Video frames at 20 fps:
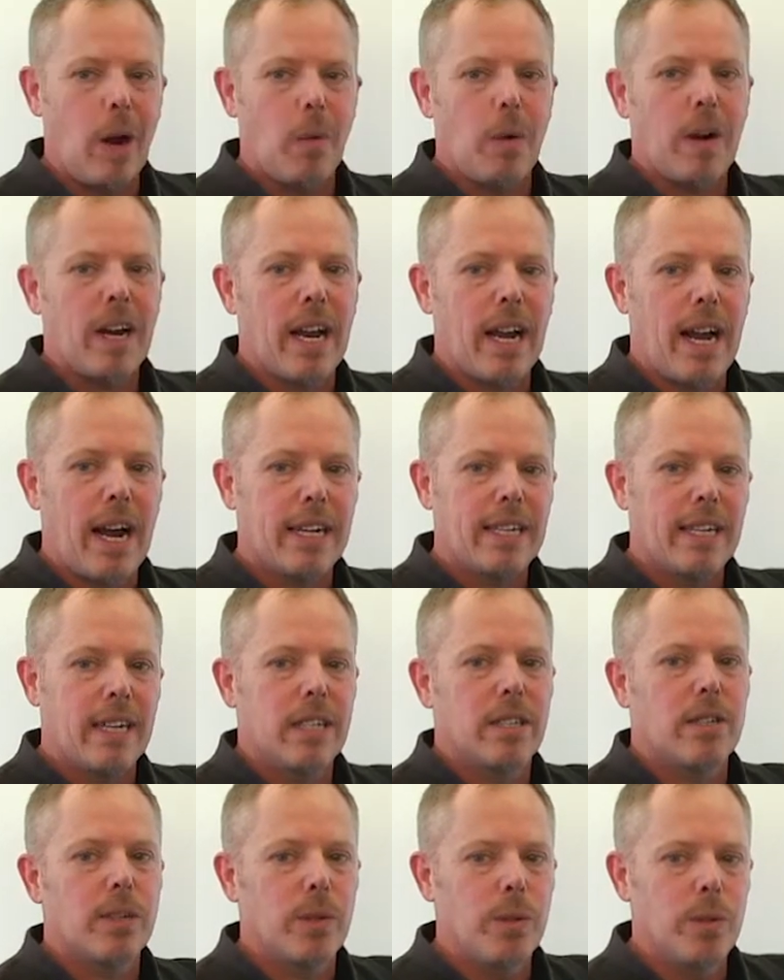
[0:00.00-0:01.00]
know,
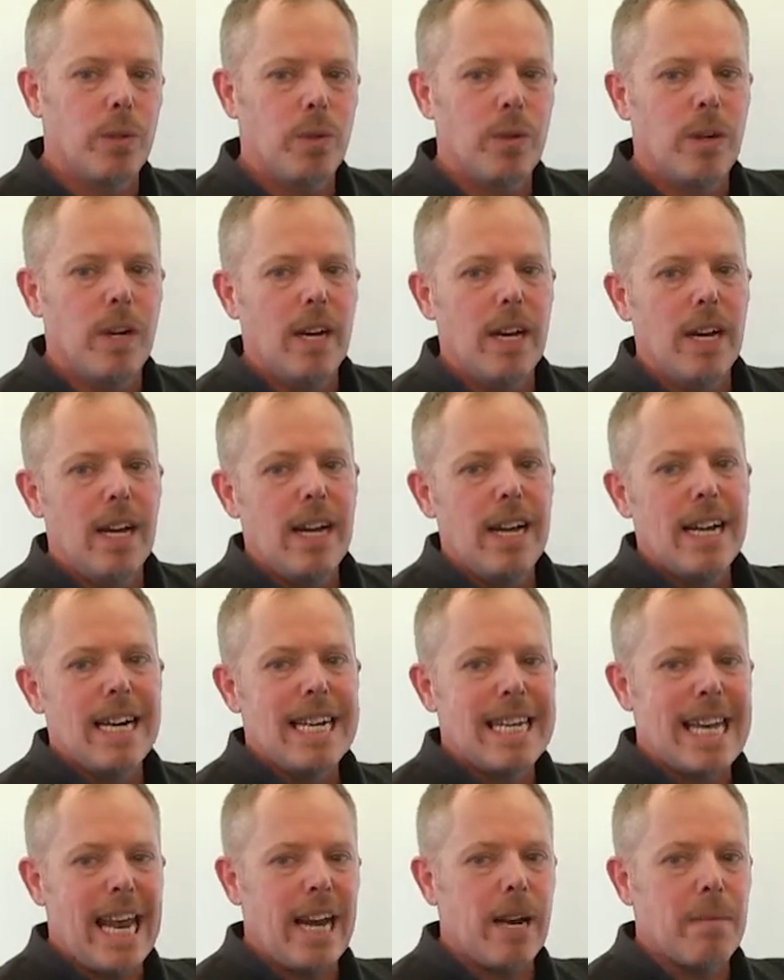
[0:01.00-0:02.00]
connecting to
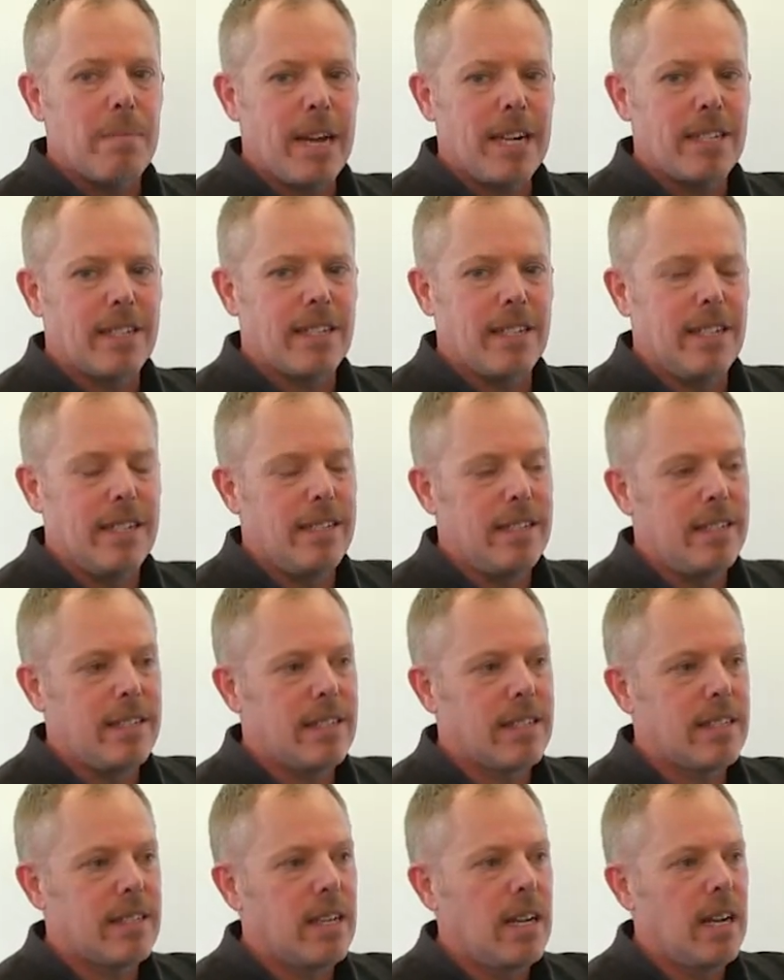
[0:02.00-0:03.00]

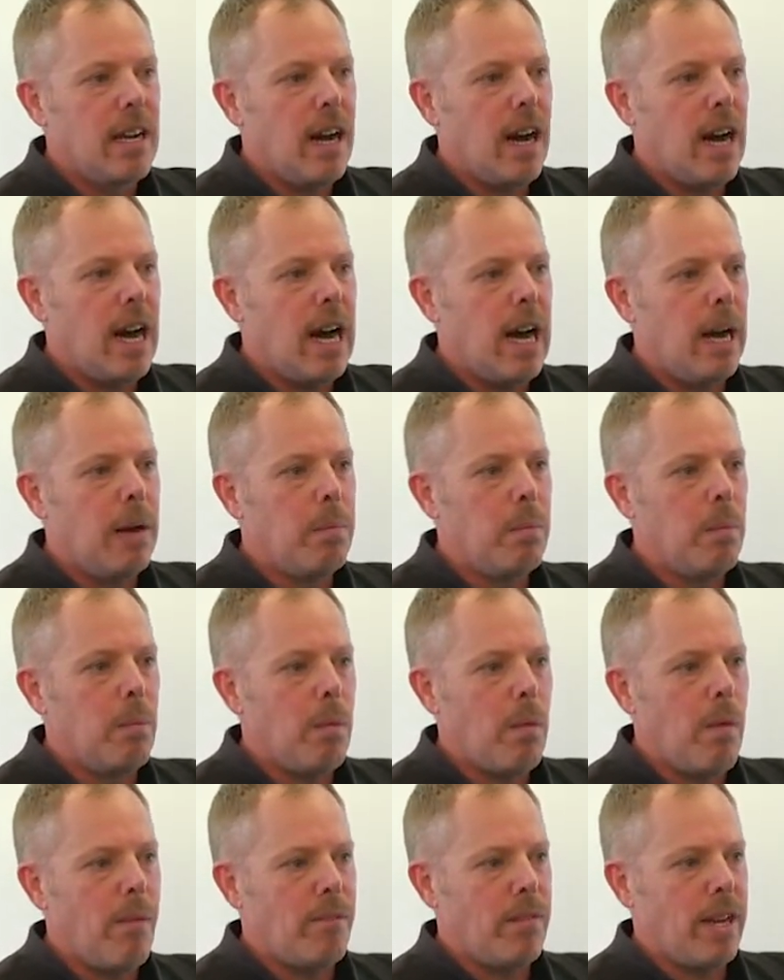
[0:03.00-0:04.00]
databases
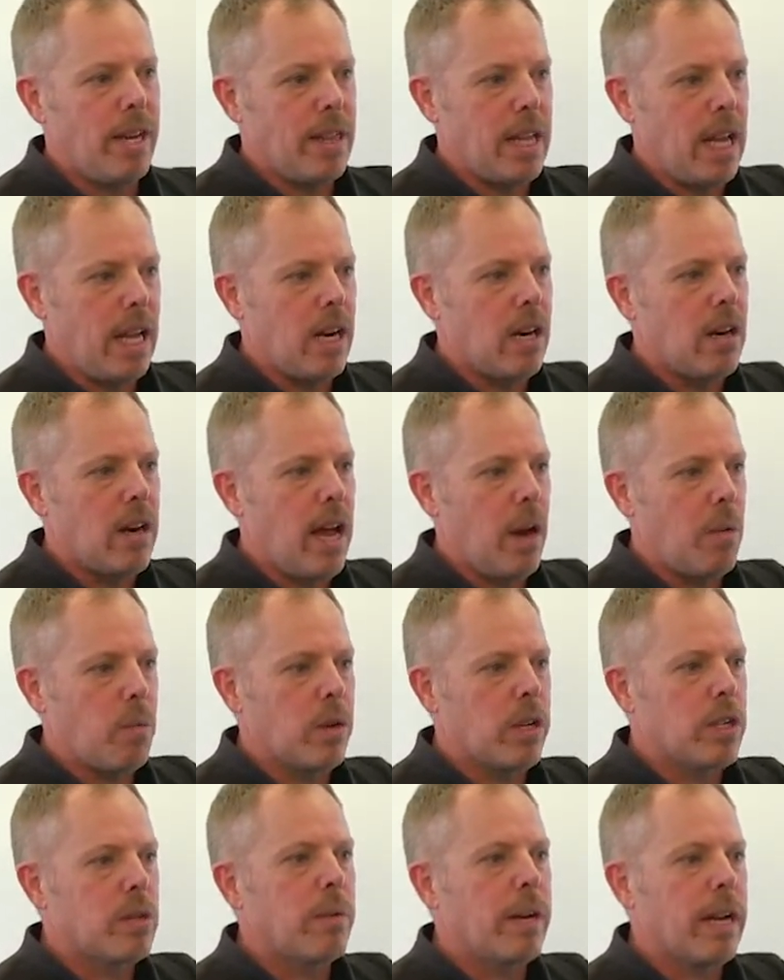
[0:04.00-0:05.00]
um, via the internet,
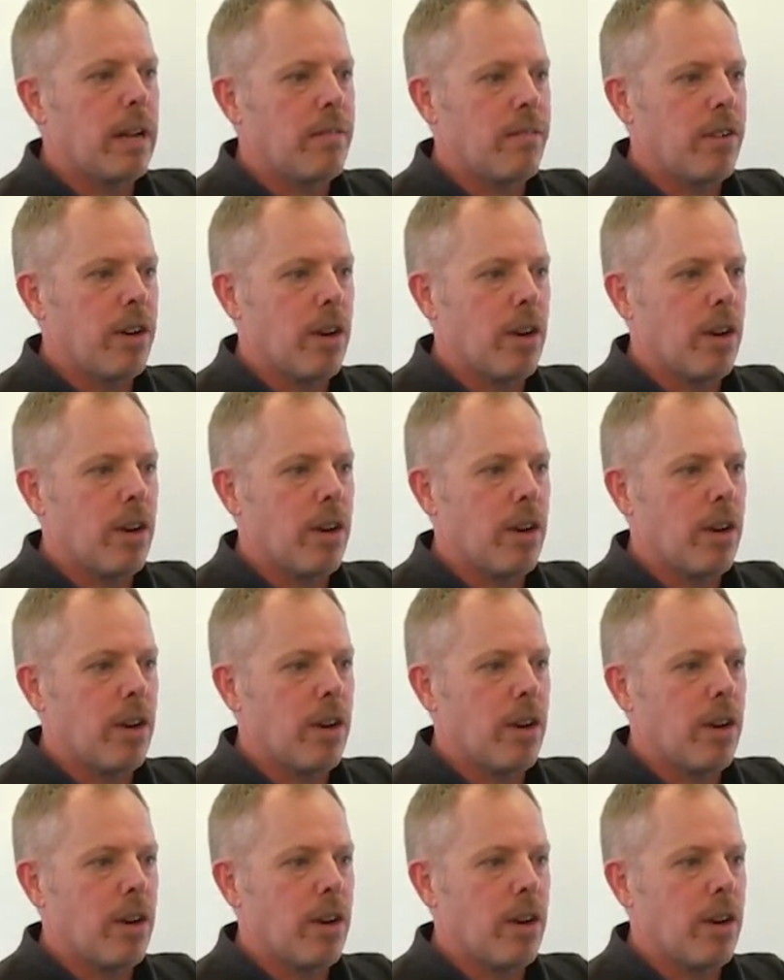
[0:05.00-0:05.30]
we're doing it